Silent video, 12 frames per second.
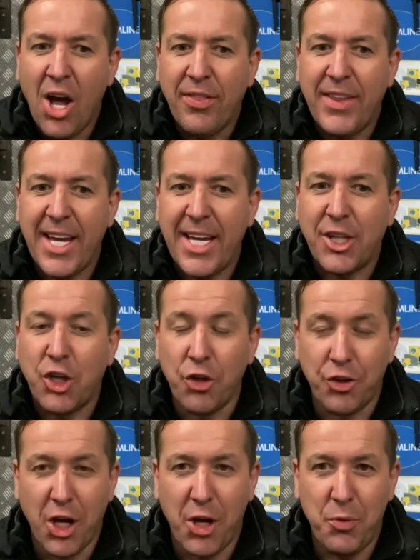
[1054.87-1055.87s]
The
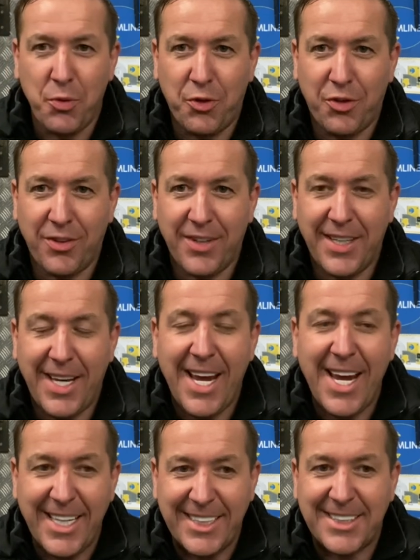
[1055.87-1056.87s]
good news
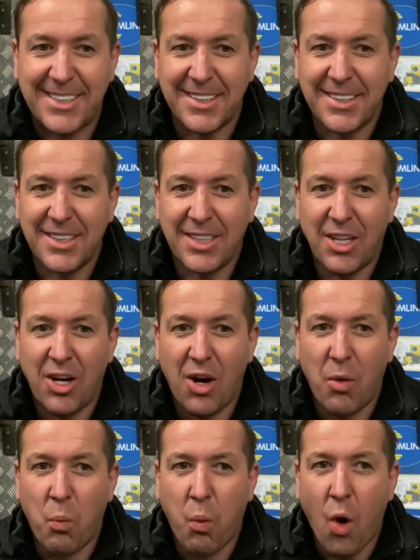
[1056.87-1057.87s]
is
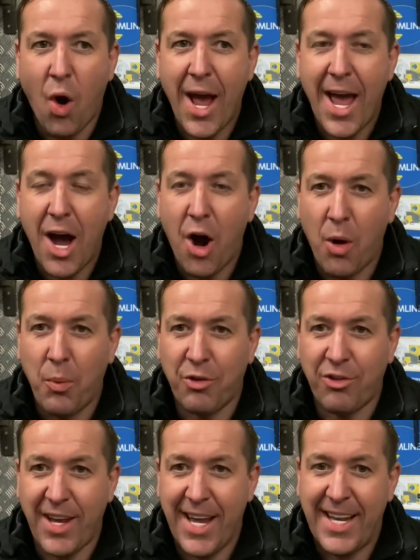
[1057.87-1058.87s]
why I was
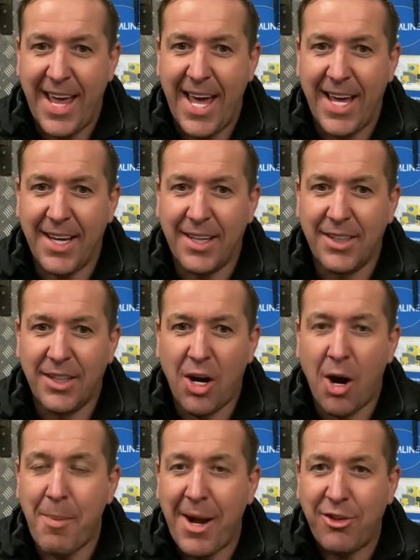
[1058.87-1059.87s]
sitting there,
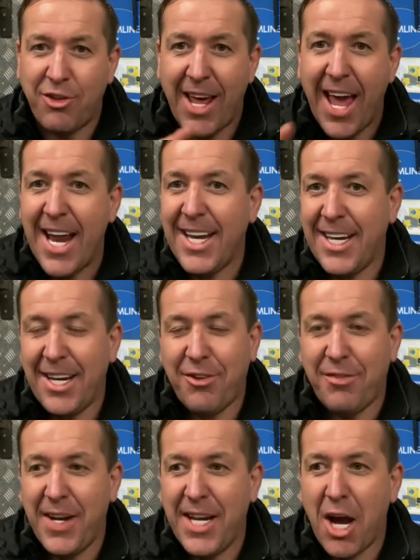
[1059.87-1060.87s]
I managed to edit this
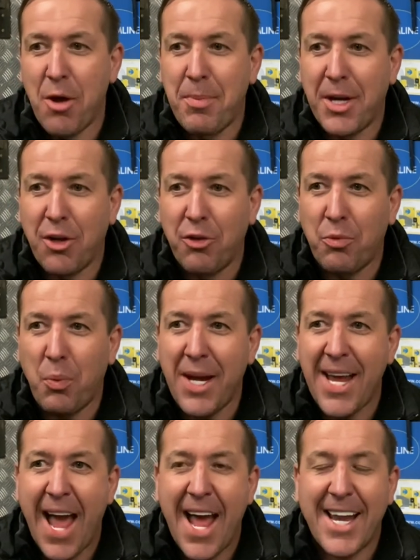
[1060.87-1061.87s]
video because we
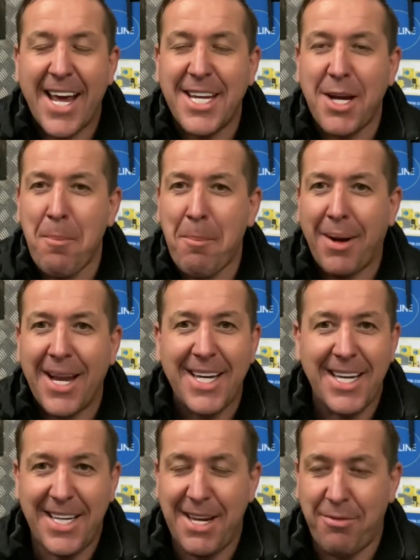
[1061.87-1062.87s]
had a
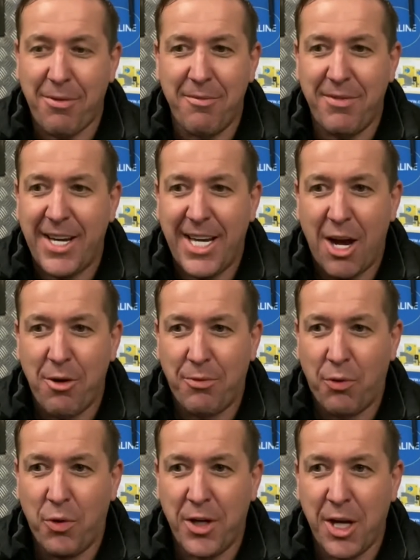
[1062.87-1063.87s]
completely different video
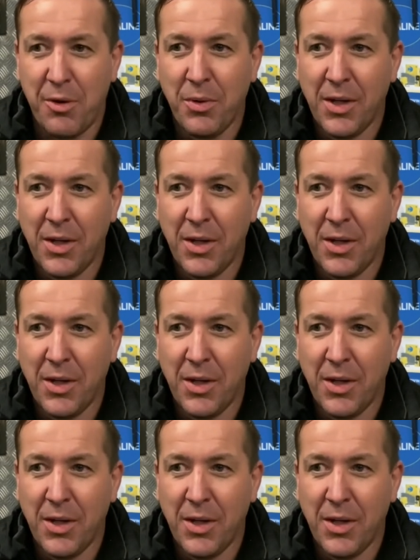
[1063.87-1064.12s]
for you